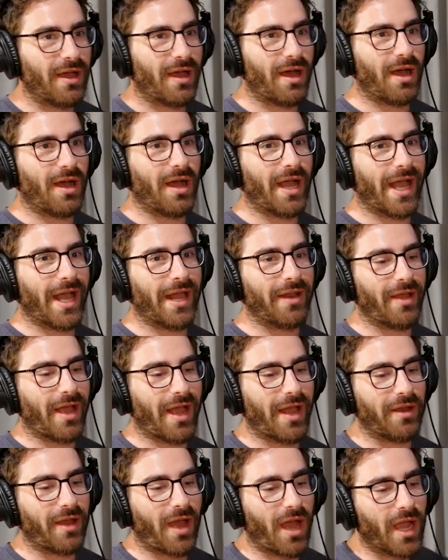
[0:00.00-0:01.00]

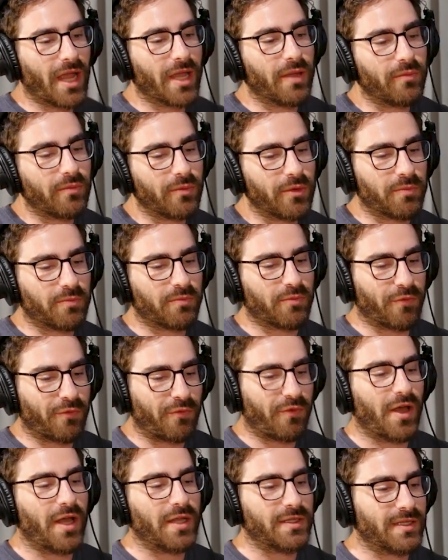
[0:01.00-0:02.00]
And I would
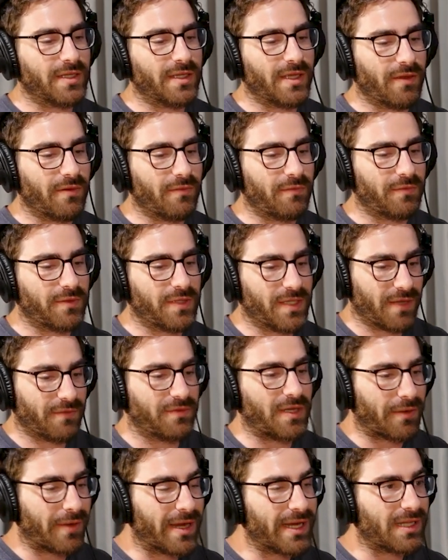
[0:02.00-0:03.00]
prefer to give
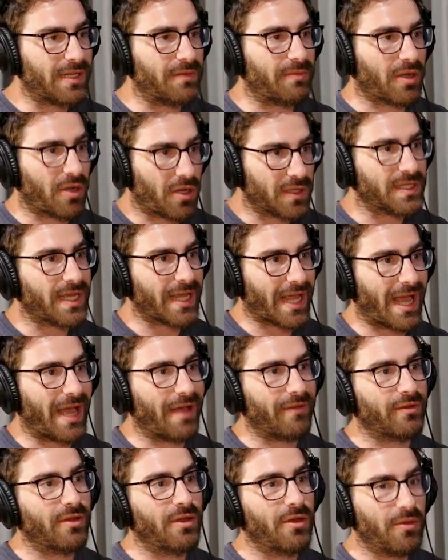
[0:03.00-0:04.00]
directly because I
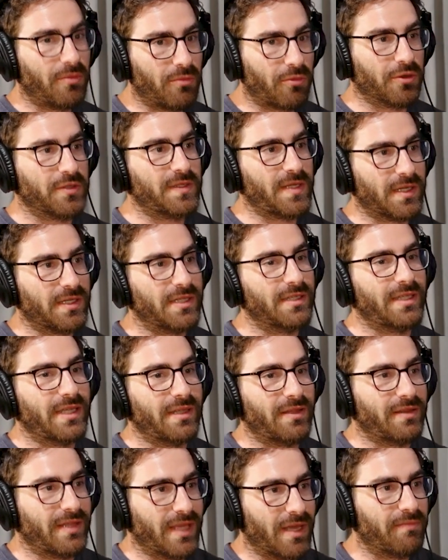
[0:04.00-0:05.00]
have more certainty
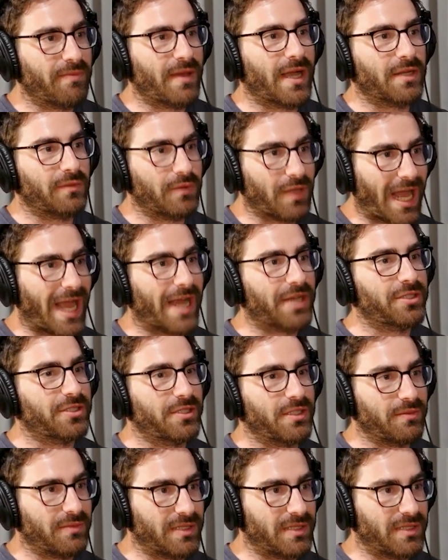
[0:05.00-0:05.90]
that the impact will actually